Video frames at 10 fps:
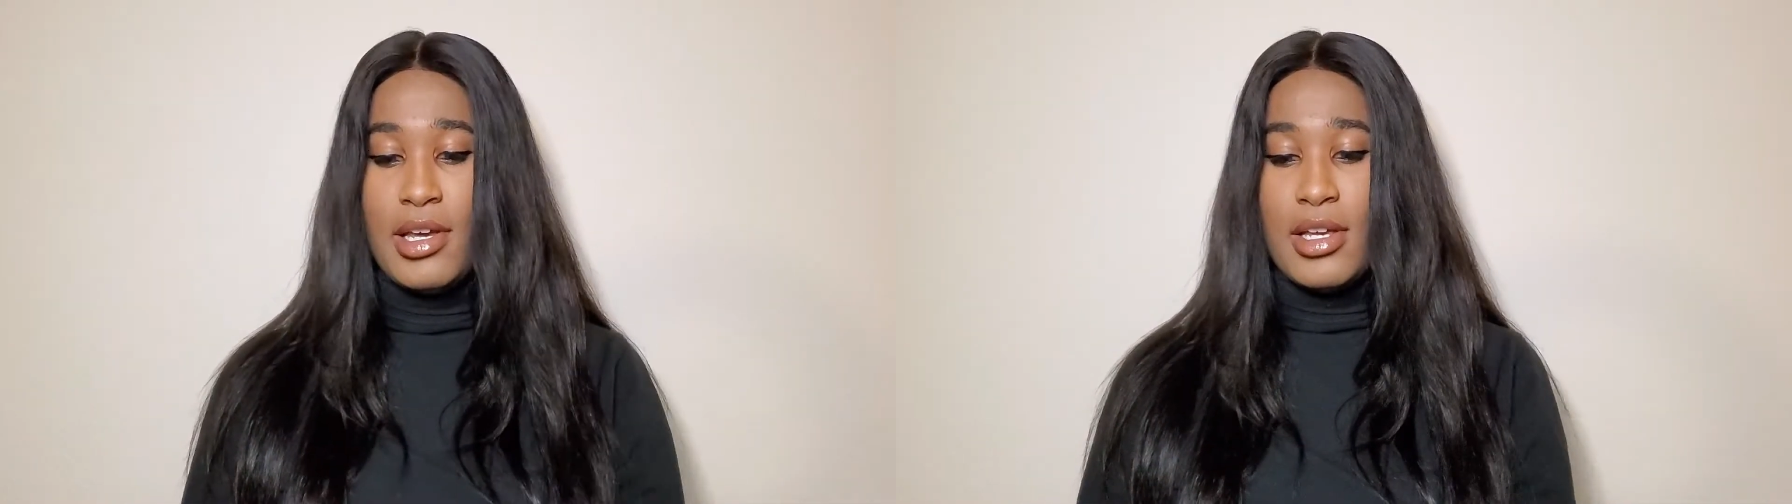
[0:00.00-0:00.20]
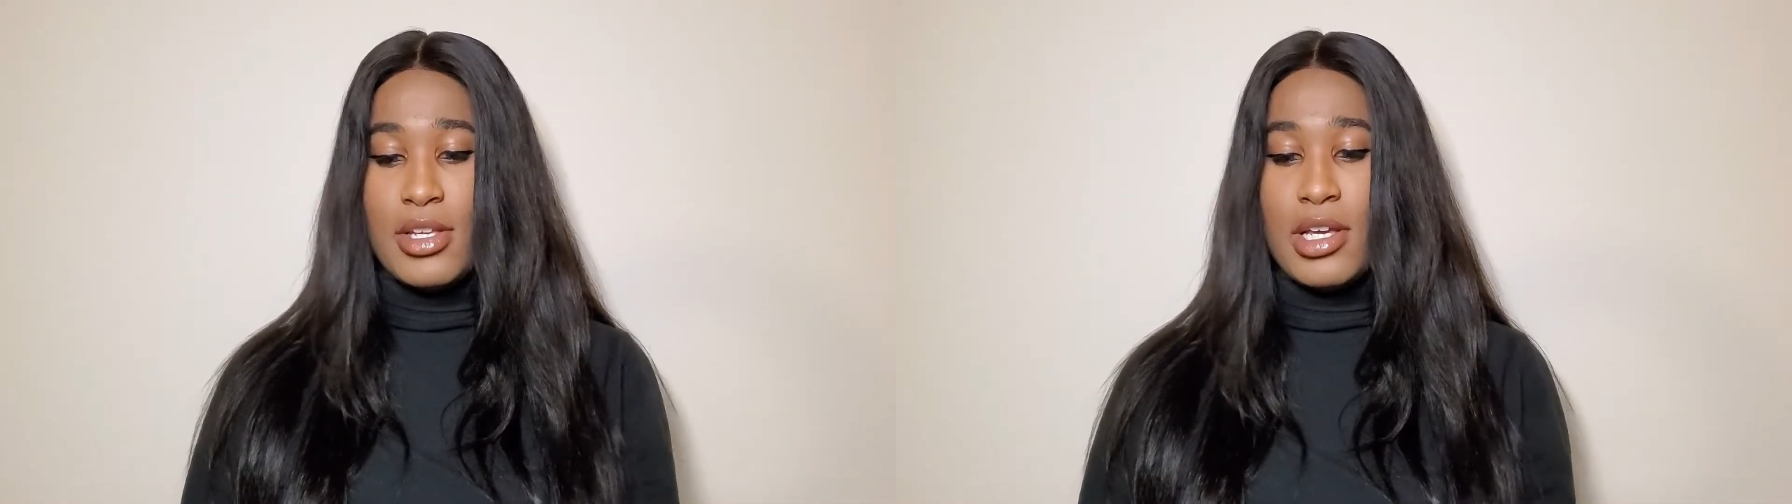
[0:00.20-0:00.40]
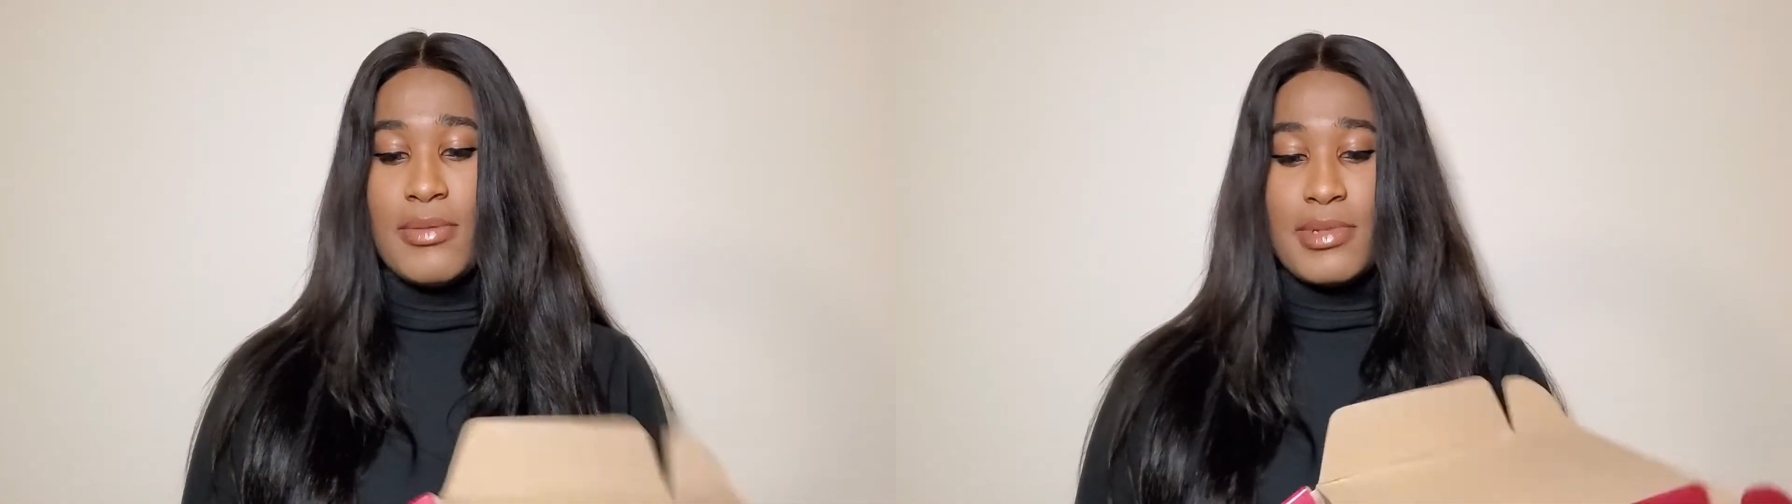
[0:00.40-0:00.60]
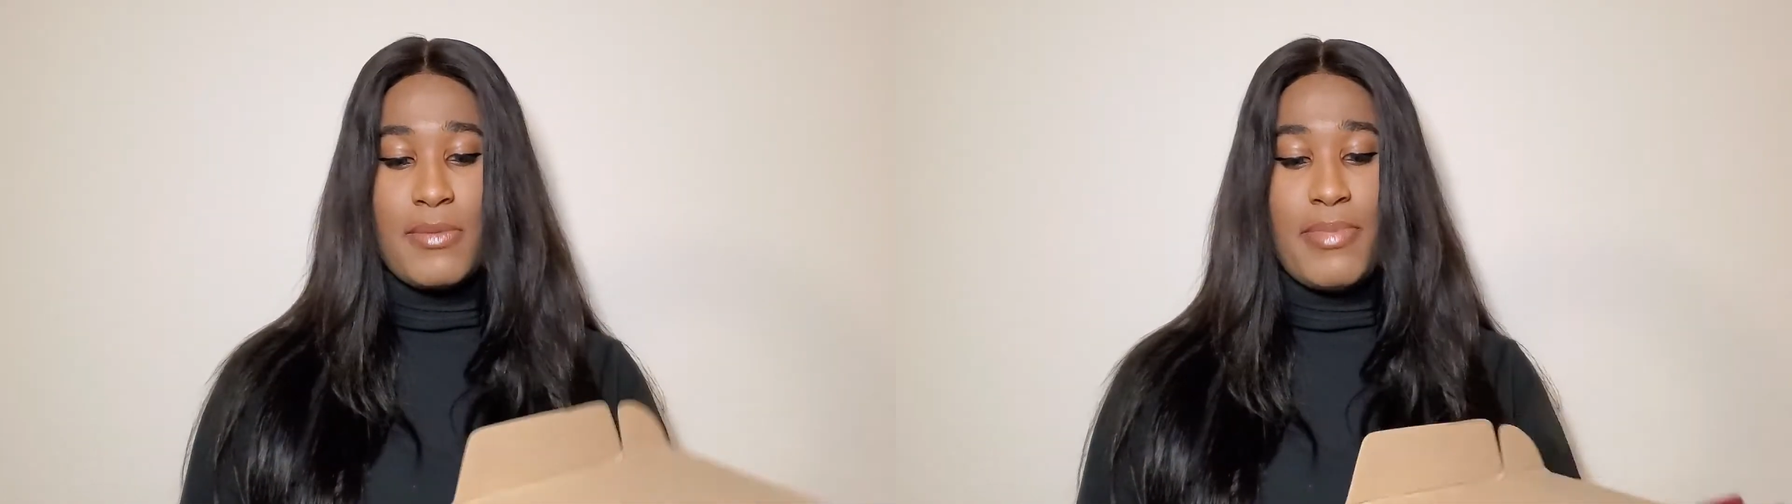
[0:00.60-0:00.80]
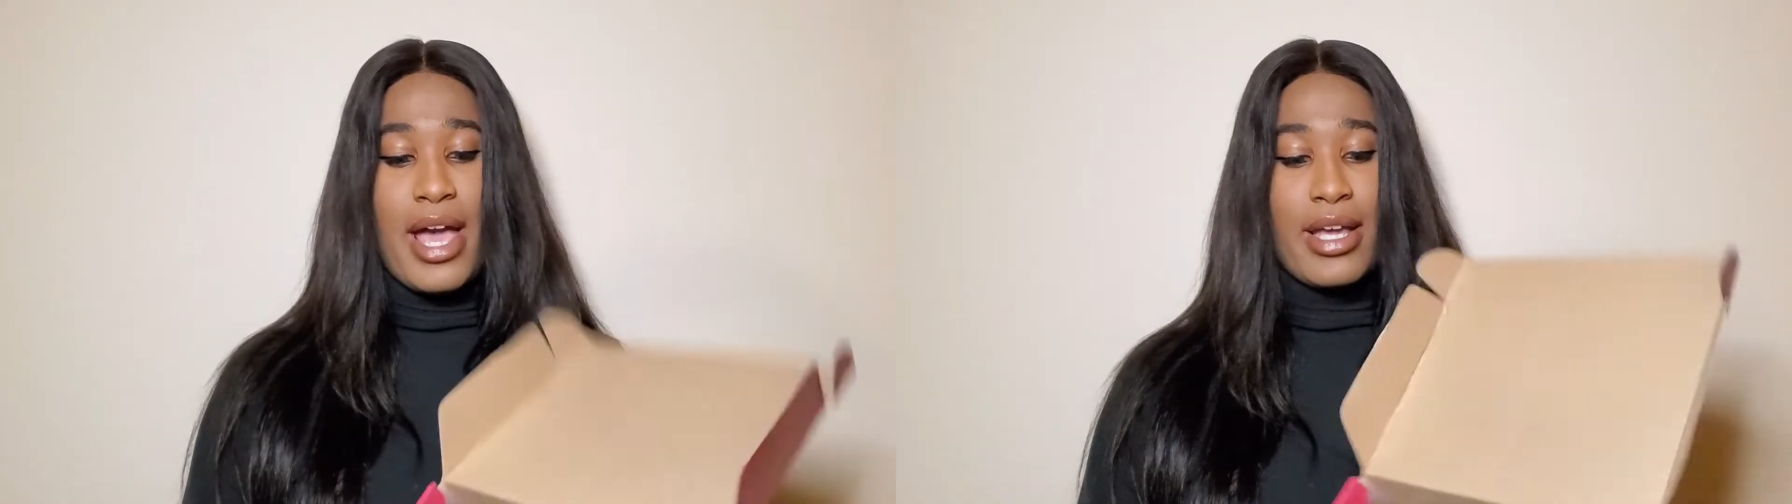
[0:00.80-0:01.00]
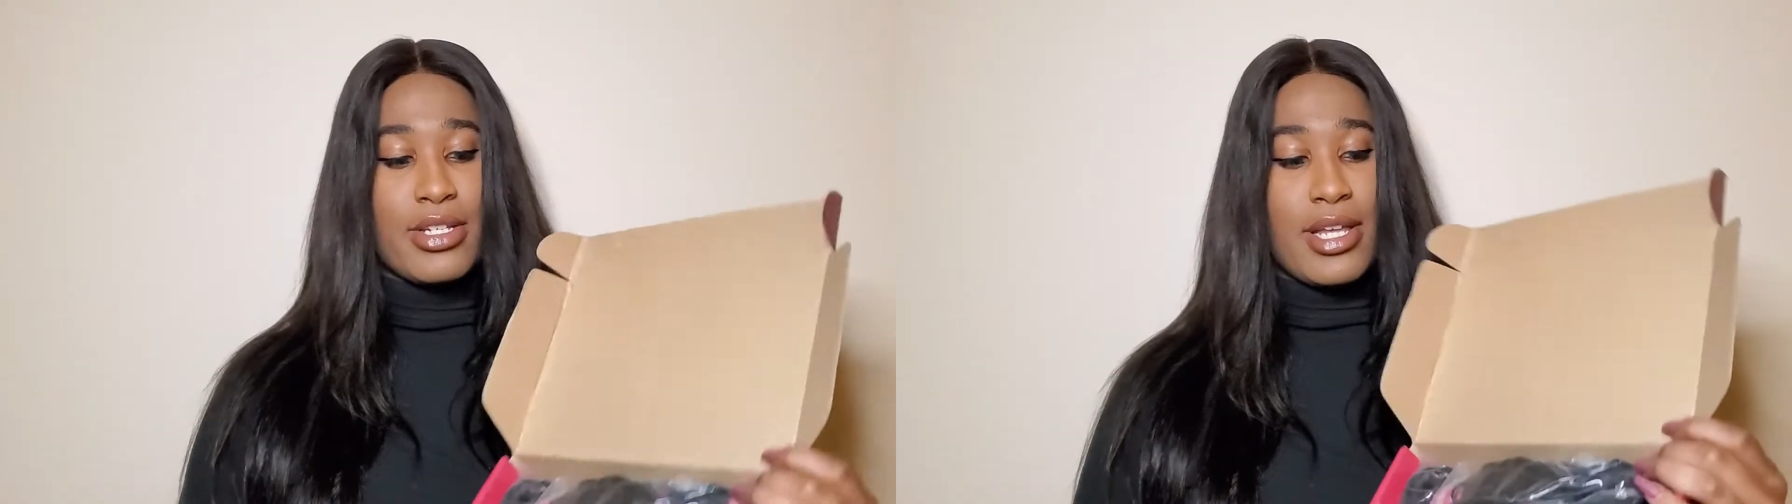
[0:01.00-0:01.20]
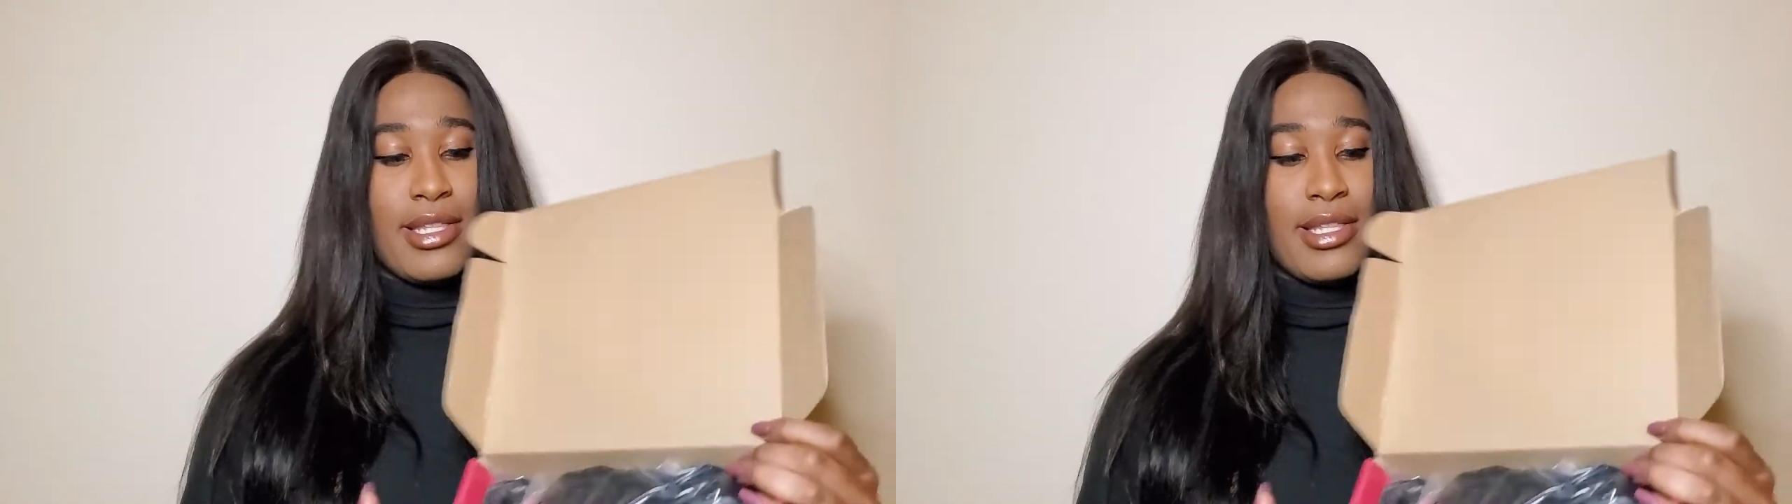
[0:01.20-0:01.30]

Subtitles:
So it comes in a package like